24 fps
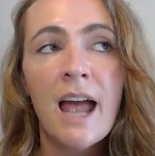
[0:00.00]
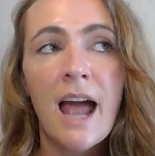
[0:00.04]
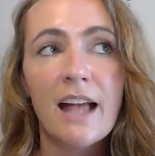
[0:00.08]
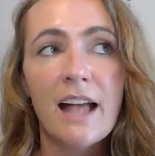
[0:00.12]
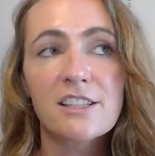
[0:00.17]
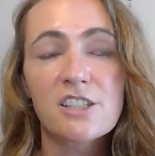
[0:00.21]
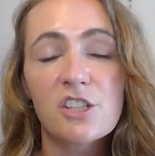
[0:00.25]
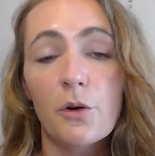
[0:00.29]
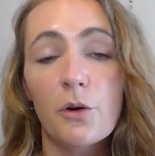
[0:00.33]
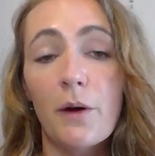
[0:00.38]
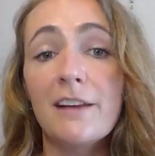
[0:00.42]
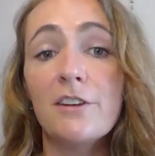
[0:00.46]

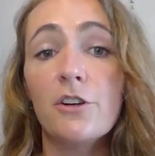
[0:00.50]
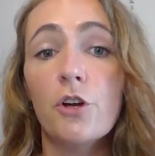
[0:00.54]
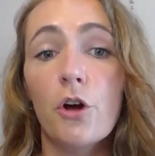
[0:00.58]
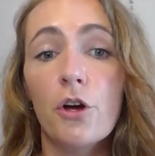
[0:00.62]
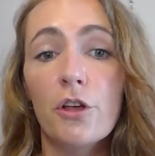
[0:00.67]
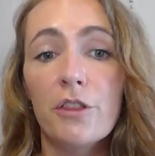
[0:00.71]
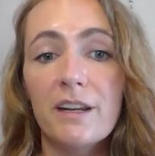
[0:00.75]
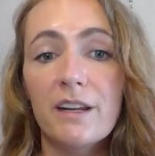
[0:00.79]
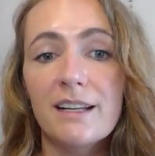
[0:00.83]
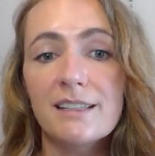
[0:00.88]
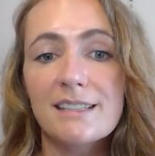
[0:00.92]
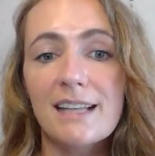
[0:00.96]
And so I
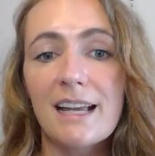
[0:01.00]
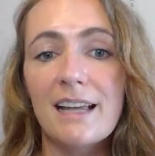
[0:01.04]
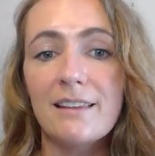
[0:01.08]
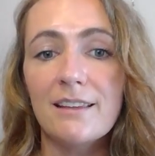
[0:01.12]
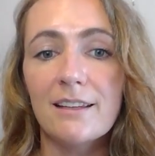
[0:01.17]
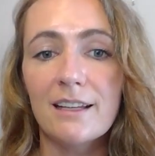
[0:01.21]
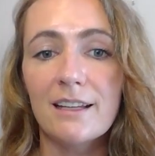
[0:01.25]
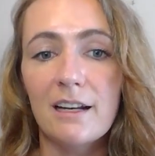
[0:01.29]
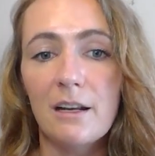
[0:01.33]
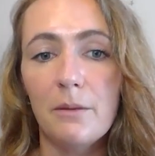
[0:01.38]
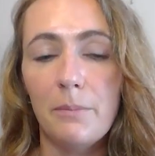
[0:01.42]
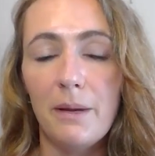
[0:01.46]
know that it's
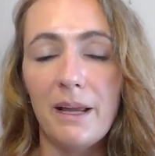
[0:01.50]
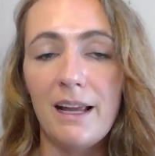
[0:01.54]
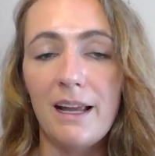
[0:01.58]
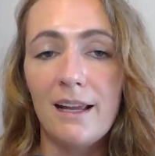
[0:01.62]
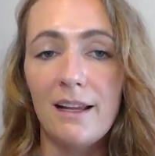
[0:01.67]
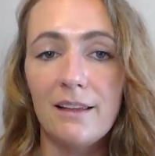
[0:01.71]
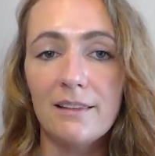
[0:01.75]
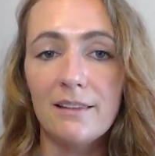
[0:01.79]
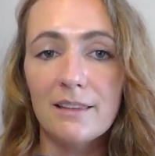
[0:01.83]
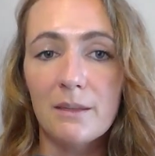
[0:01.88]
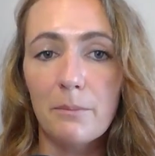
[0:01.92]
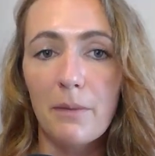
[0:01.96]
either going to
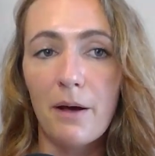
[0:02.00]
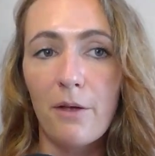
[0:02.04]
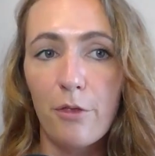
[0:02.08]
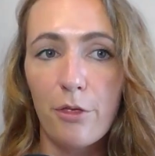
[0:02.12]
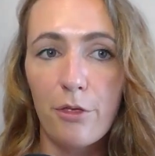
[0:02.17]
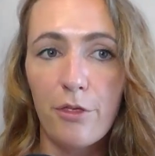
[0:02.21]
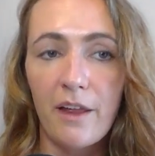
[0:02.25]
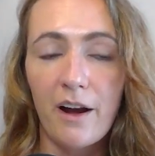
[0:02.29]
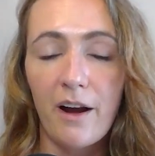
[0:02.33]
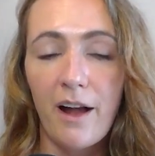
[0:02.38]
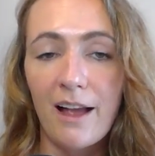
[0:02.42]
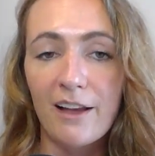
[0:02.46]
be the
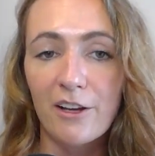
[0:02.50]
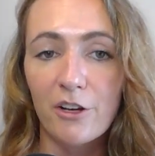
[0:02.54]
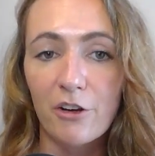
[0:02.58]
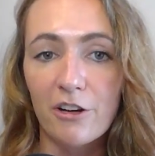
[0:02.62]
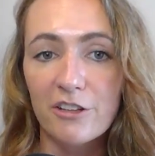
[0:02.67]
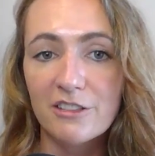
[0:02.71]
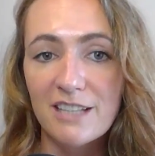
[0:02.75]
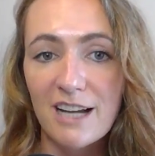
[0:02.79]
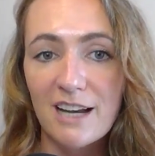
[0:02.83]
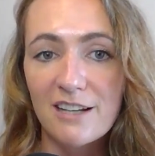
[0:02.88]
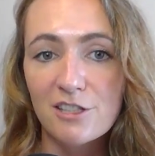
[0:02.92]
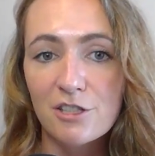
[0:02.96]
month that I go
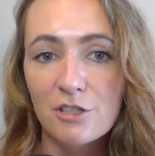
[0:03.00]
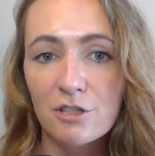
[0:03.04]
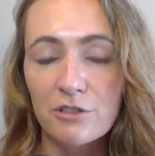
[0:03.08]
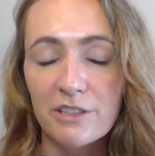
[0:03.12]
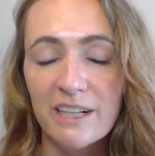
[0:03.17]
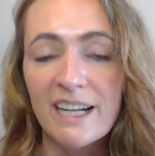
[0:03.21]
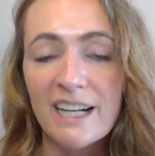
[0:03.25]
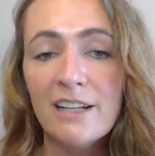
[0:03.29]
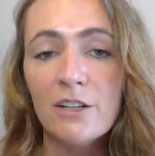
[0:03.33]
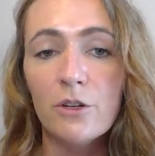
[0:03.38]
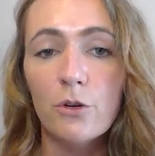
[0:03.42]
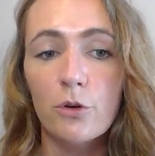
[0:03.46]

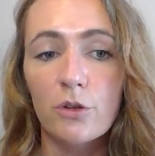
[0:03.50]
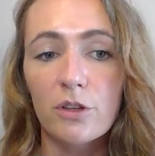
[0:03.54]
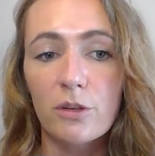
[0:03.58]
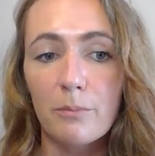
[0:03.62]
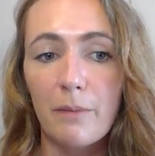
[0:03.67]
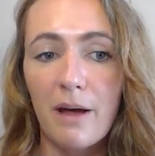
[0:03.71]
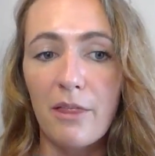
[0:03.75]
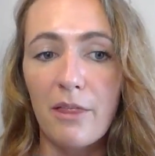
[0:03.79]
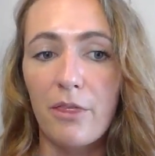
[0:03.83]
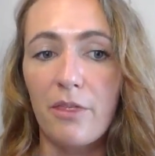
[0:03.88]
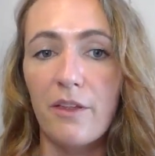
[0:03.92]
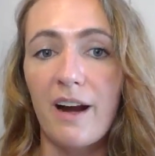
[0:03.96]
-3 or the
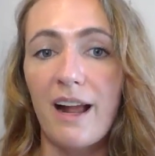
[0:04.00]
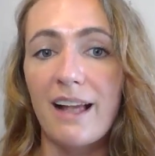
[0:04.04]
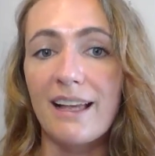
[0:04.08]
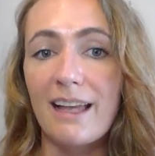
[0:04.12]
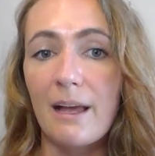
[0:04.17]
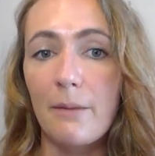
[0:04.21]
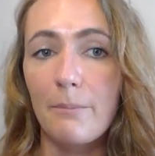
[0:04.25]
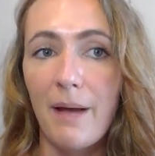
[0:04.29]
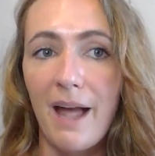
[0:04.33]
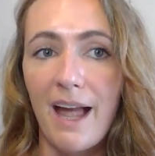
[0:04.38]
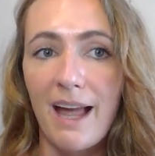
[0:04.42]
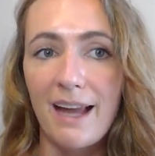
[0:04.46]
month that I
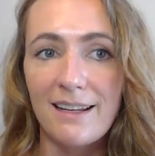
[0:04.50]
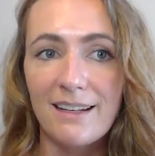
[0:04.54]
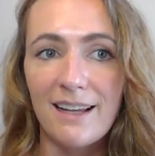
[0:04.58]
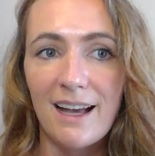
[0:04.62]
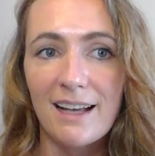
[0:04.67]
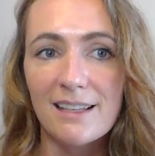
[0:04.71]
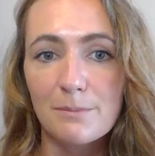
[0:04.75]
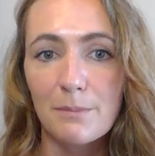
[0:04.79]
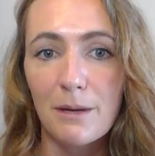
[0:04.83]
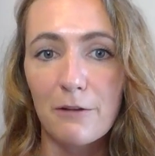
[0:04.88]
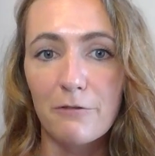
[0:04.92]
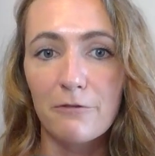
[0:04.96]
get paid
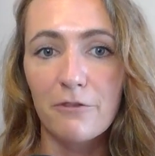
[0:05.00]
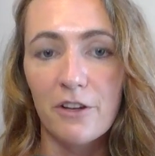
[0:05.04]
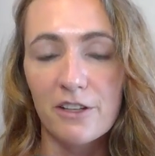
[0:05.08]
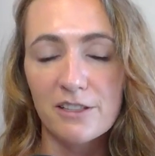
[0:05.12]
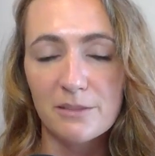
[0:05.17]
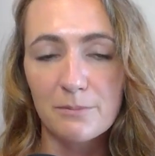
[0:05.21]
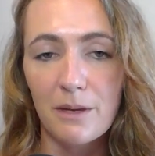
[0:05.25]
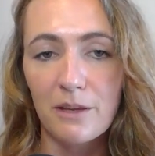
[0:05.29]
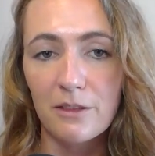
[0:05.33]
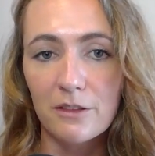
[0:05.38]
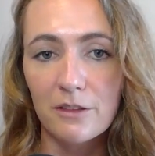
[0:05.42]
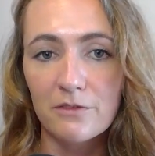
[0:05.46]
as my
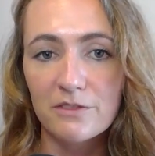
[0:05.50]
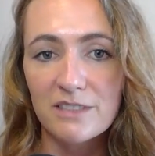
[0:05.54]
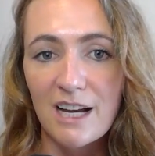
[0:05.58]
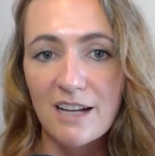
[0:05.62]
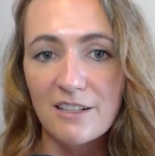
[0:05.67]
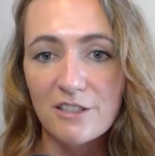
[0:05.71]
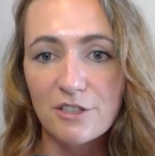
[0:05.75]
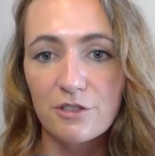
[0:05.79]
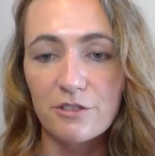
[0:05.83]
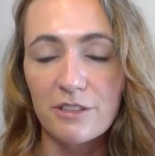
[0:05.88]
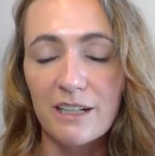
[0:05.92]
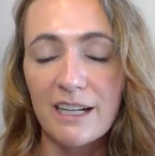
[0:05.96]
first month of
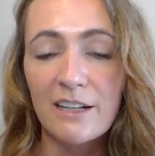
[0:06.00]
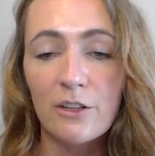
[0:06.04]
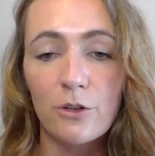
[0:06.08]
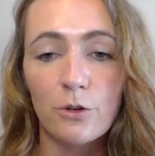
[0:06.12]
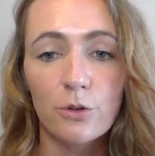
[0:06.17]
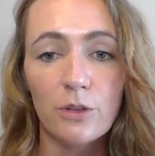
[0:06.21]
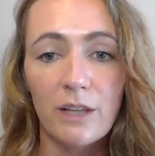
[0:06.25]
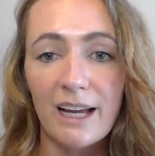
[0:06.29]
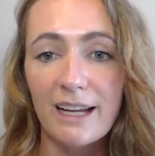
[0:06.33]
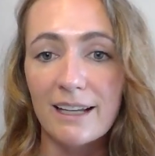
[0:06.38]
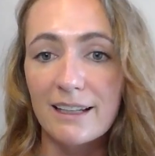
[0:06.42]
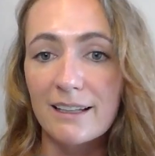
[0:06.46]
-3,
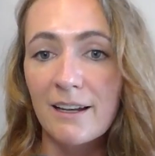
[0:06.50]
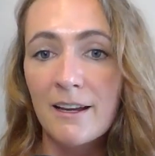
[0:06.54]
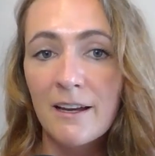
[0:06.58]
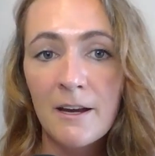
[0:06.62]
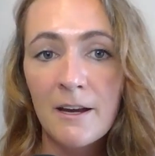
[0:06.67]
or like,